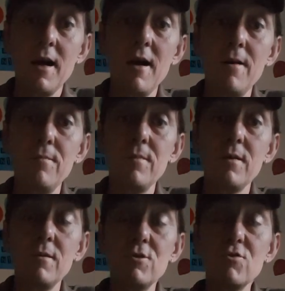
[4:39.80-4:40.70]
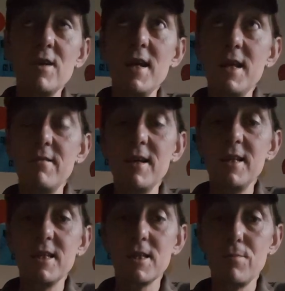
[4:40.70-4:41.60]
I was
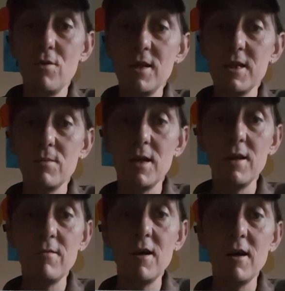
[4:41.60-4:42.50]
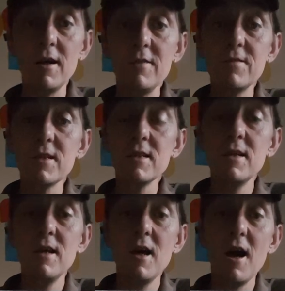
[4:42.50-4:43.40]
really disappointed when it arrived,
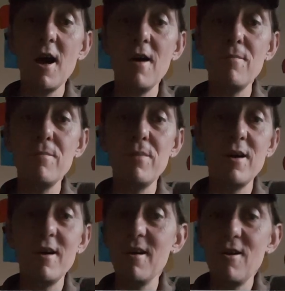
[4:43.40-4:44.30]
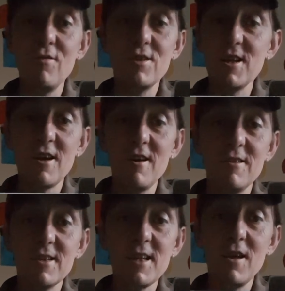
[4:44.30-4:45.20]
but obviously I
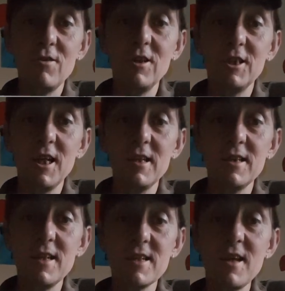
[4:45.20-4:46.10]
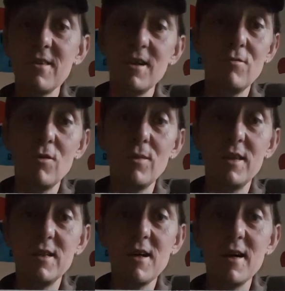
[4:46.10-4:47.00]
can't sell it on Hochanda. There's nothing wrong
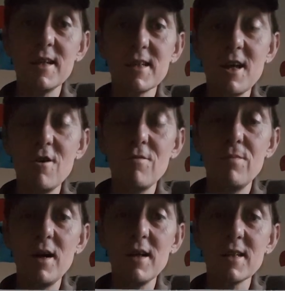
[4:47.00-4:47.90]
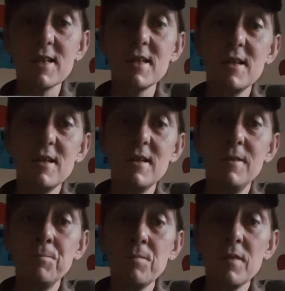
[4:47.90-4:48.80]
with the die itself, but
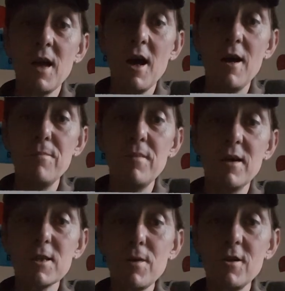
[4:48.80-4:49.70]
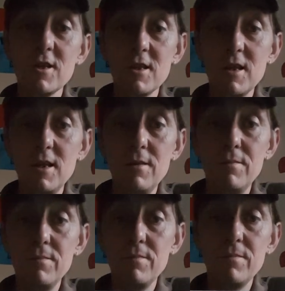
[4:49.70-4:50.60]
I spoke to the